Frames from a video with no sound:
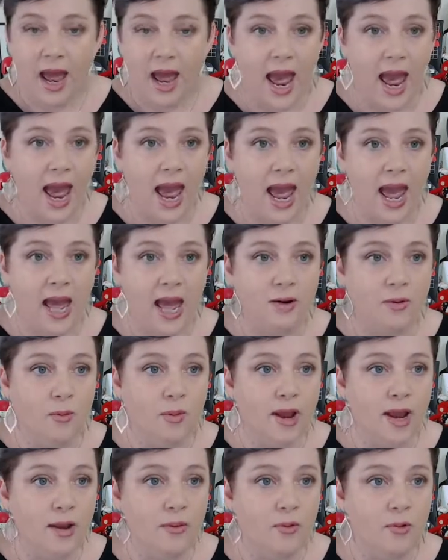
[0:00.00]
And
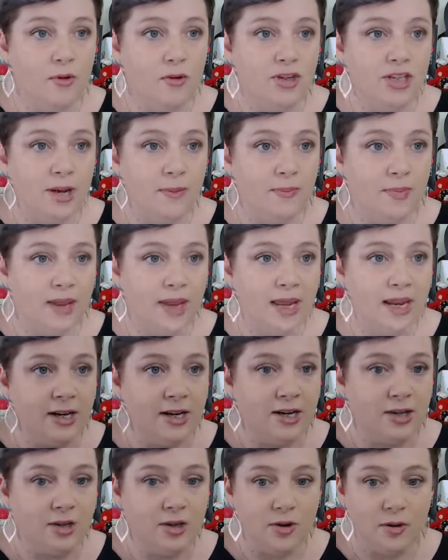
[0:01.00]
we will jump
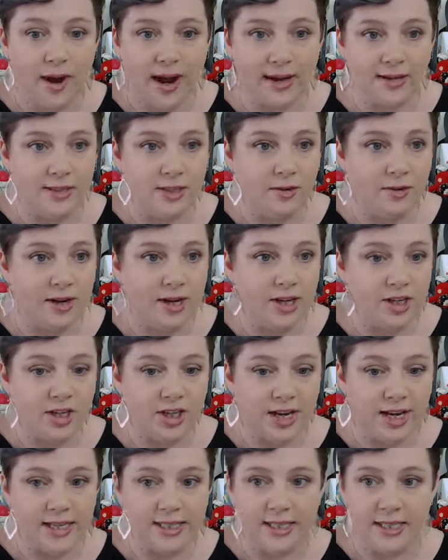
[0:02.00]
into our screen
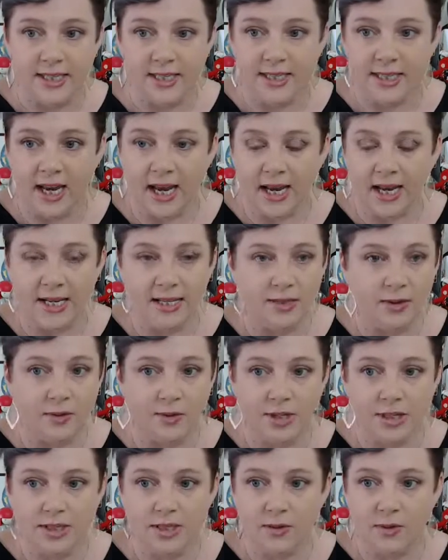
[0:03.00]
share today. So
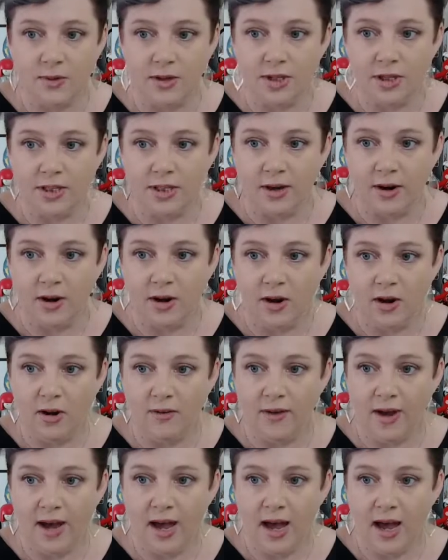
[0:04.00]
we'll just switch that
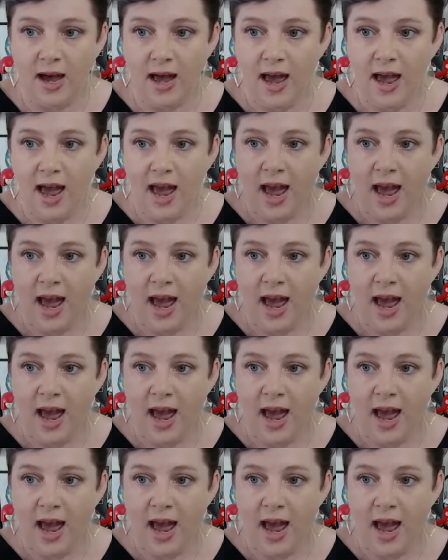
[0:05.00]
over. I'm